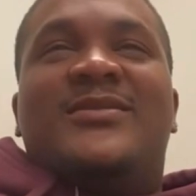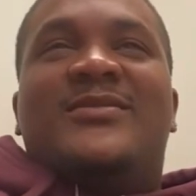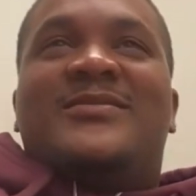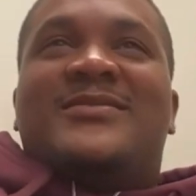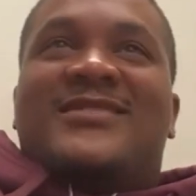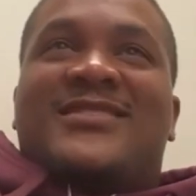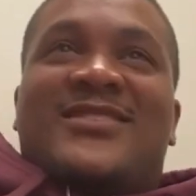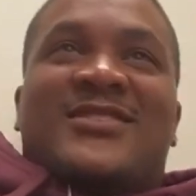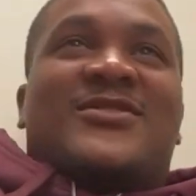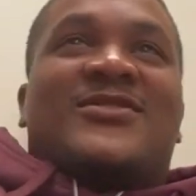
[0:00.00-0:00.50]

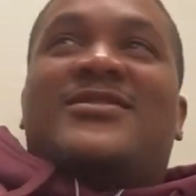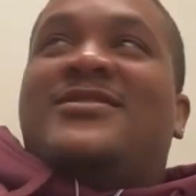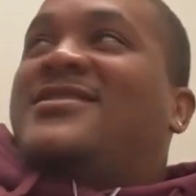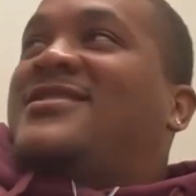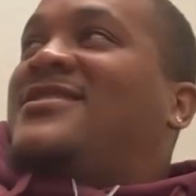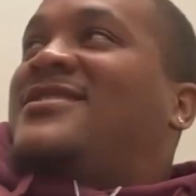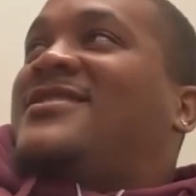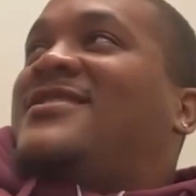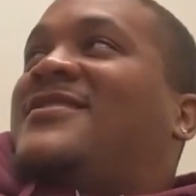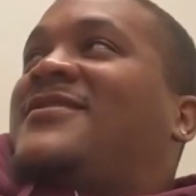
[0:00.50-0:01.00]
So
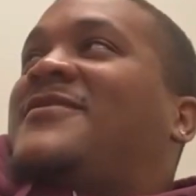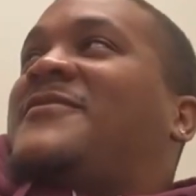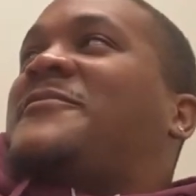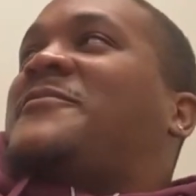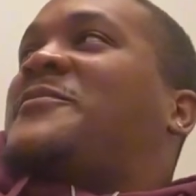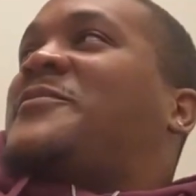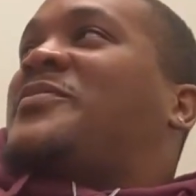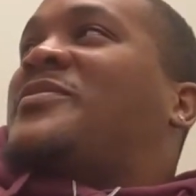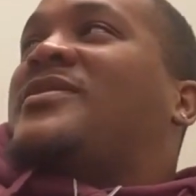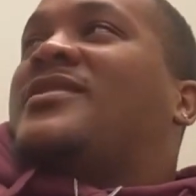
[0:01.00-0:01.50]

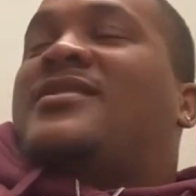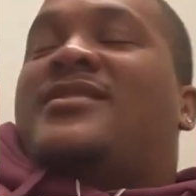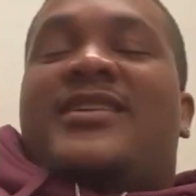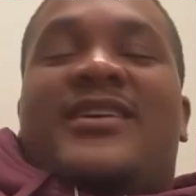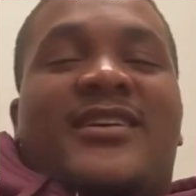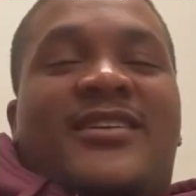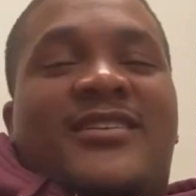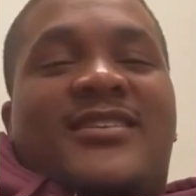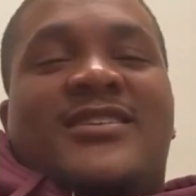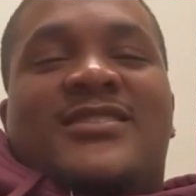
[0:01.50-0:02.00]

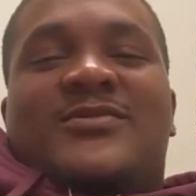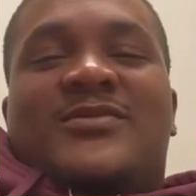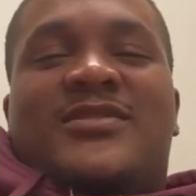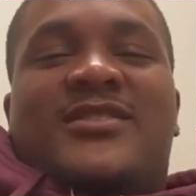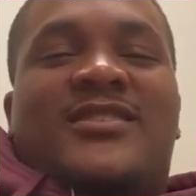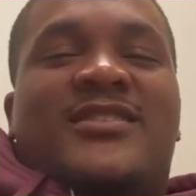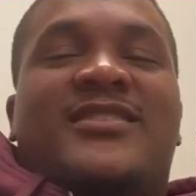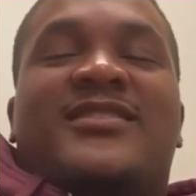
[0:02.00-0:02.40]
it is what it